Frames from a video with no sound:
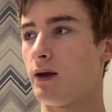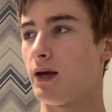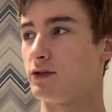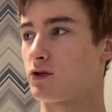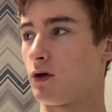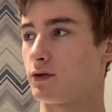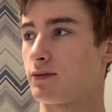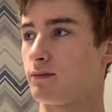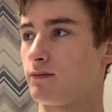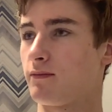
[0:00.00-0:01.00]
it's got
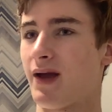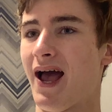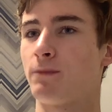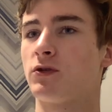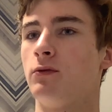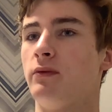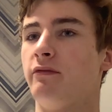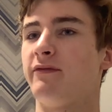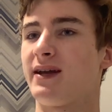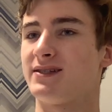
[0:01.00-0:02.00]
absolutely
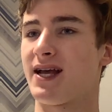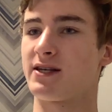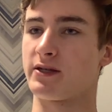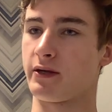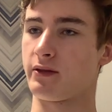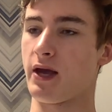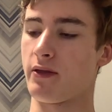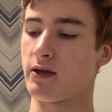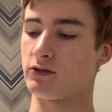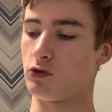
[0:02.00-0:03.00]
fantastic,
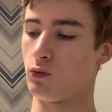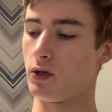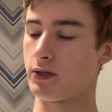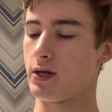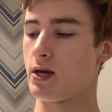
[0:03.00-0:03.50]
there's a new word,